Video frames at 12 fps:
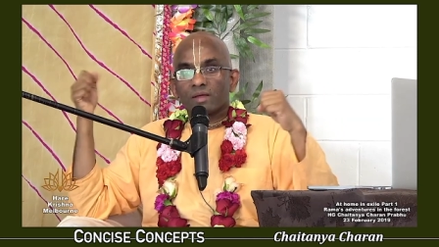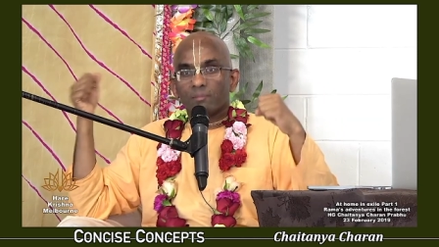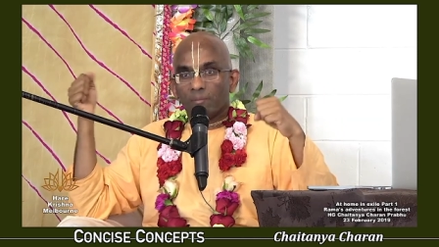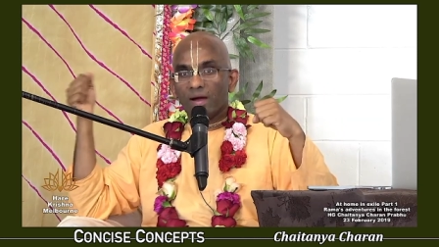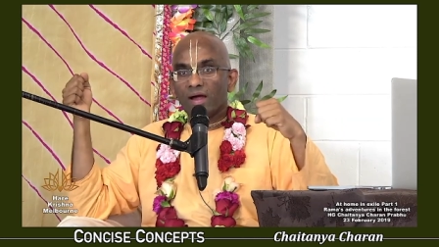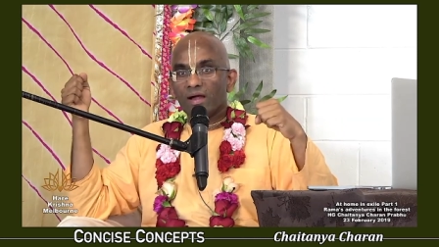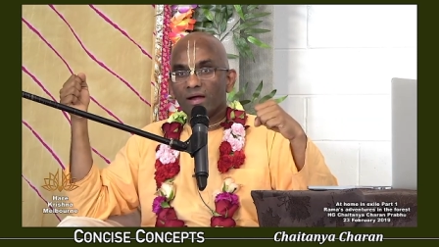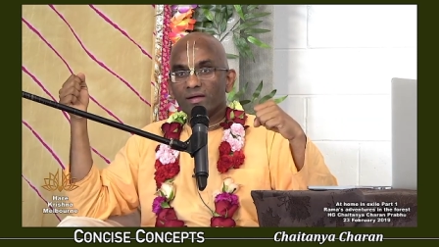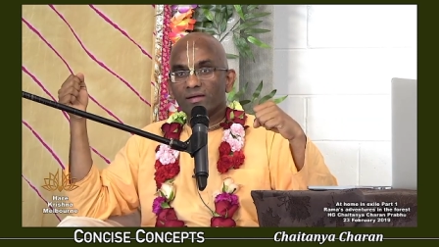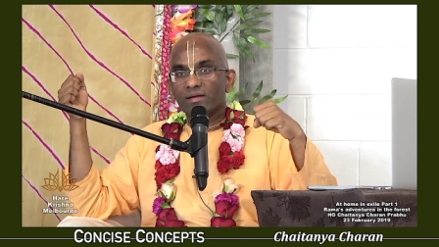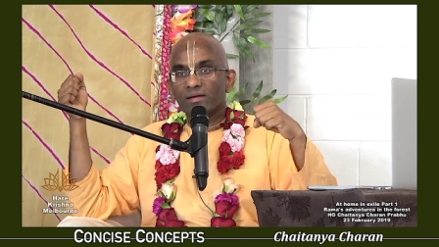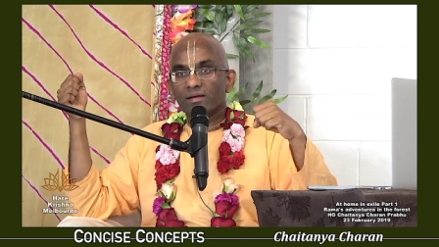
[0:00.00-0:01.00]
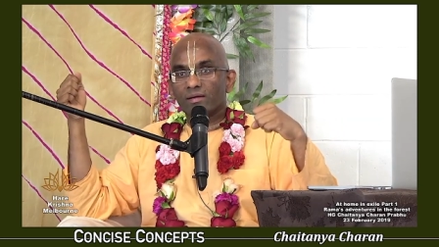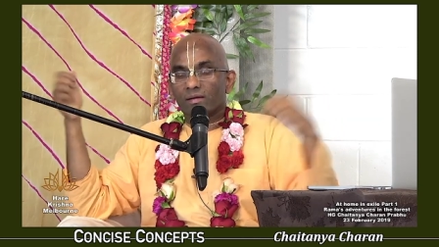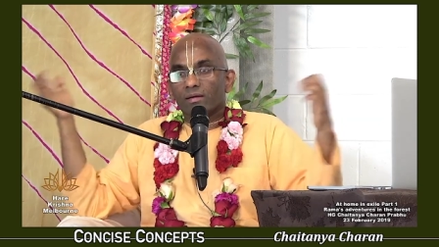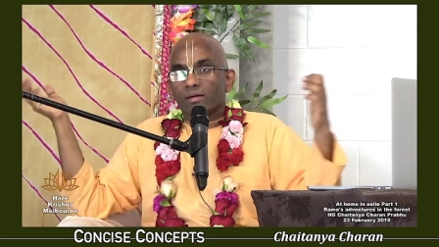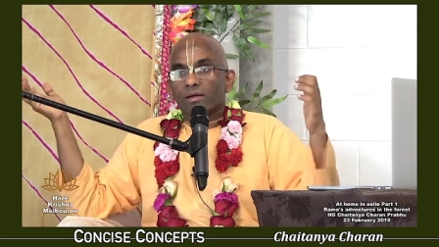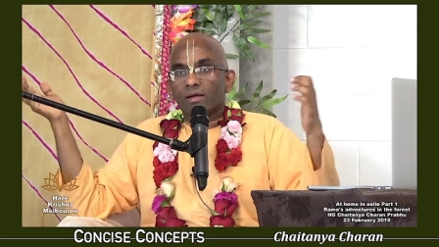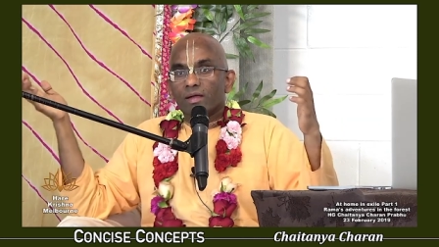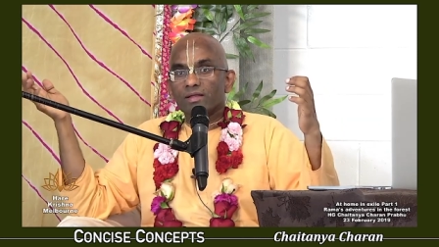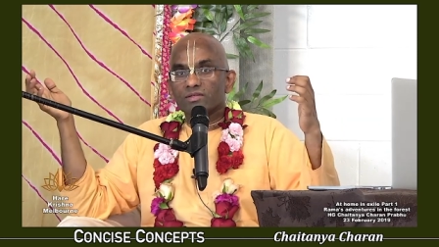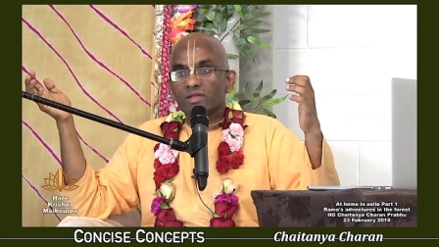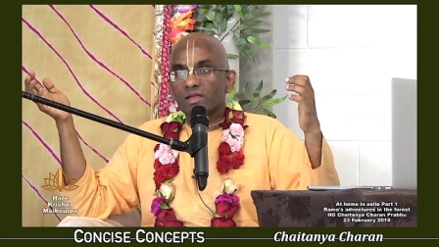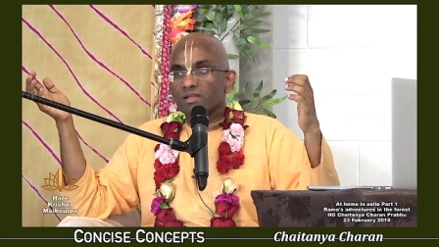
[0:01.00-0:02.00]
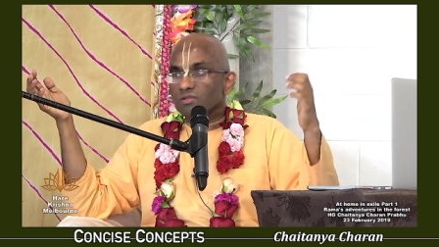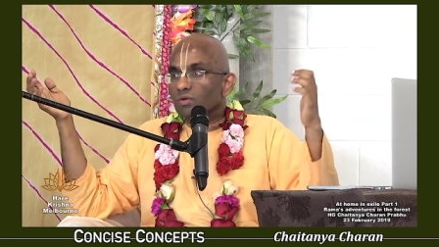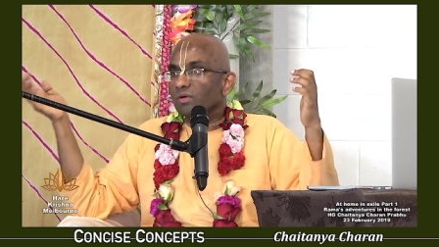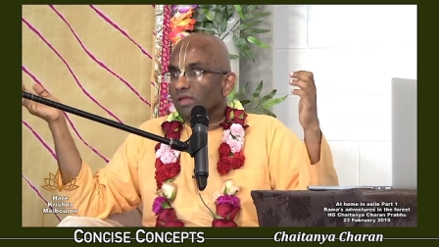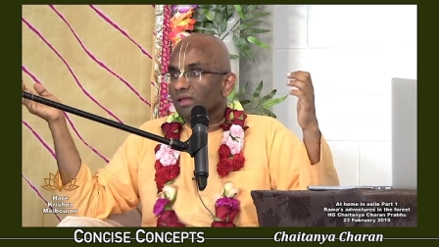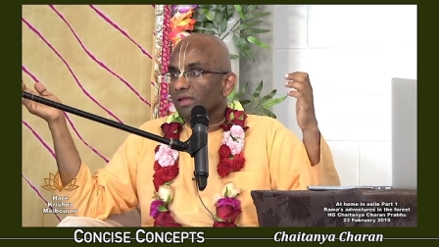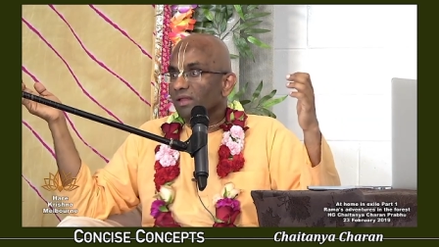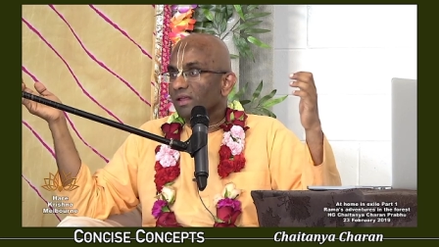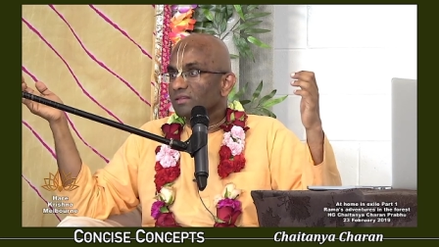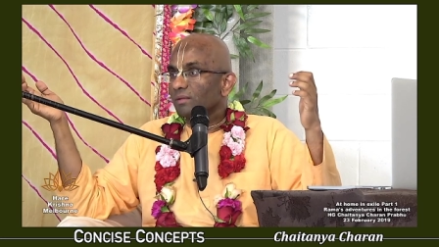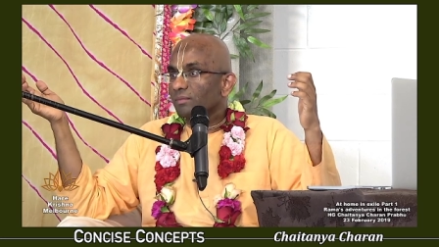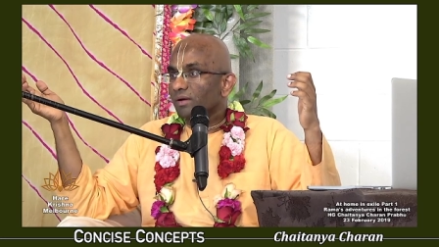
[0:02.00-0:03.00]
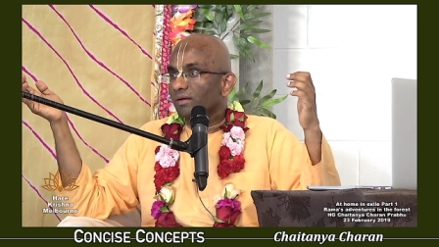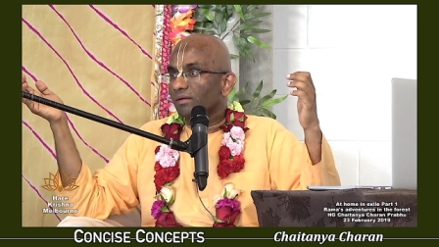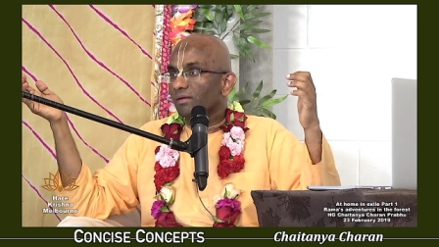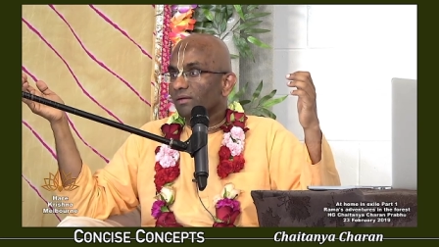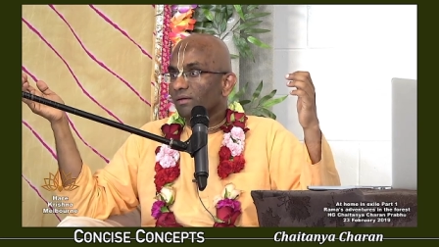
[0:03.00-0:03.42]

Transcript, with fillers: but it's okay, I can accept it.